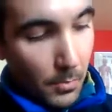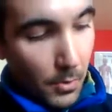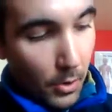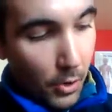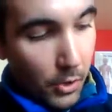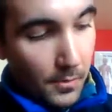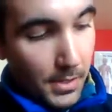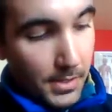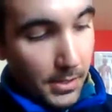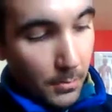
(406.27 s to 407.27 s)
But all of
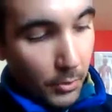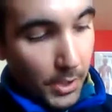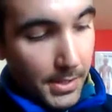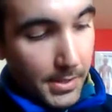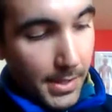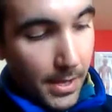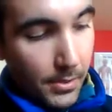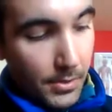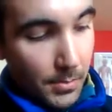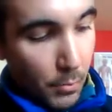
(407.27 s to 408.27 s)
these comprise
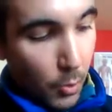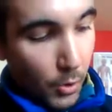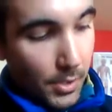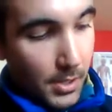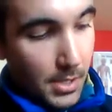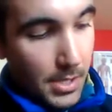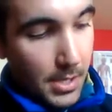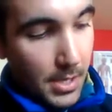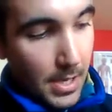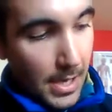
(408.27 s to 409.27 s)
together support the
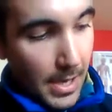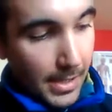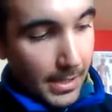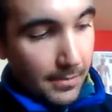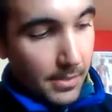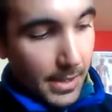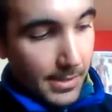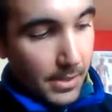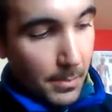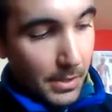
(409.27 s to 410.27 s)
knee and give it that
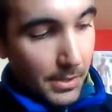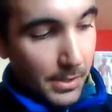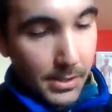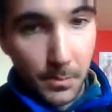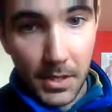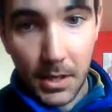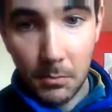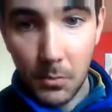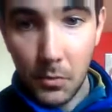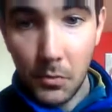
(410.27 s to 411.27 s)
stability to make
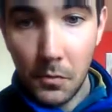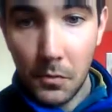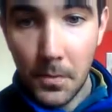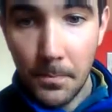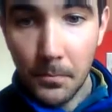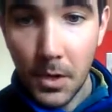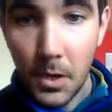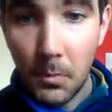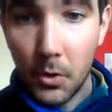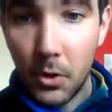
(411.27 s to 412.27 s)
it move,
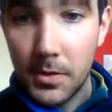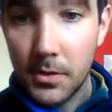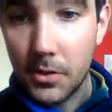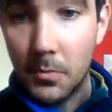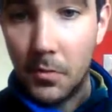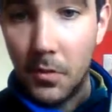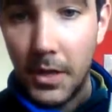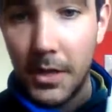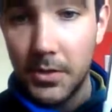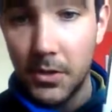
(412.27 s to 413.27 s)
but also to
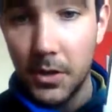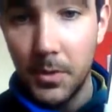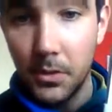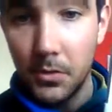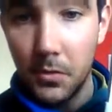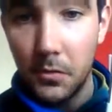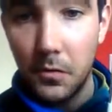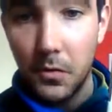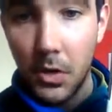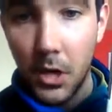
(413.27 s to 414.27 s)
provide a certain amount
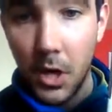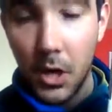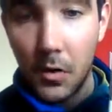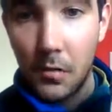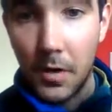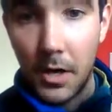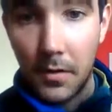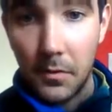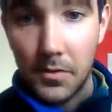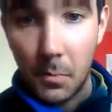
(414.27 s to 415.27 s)

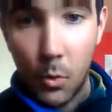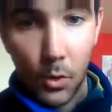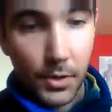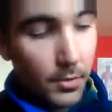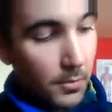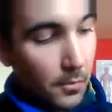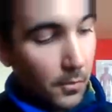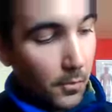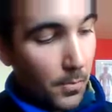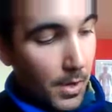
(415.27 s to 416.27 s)
of support
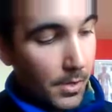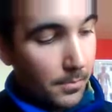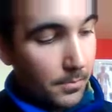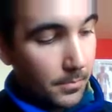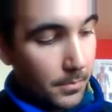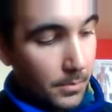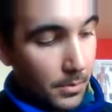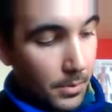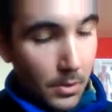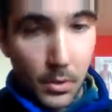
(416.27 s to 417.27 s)
from there.
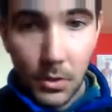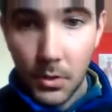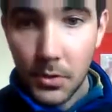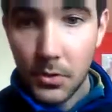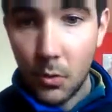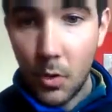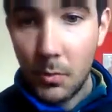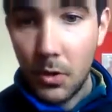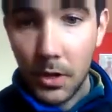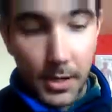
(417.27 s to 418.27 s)
So
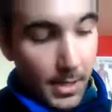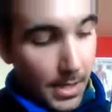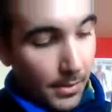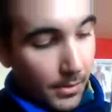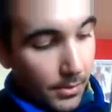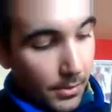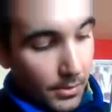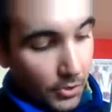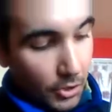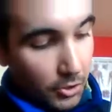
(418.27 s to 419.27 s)
when we're looking at the
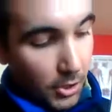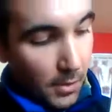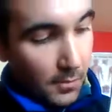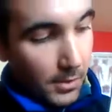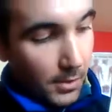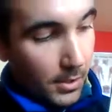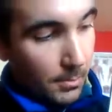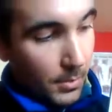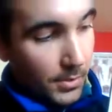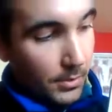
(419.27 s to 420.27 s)
structure of the
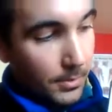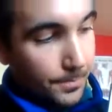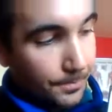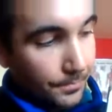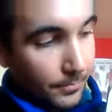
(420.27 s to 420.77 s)
muscle,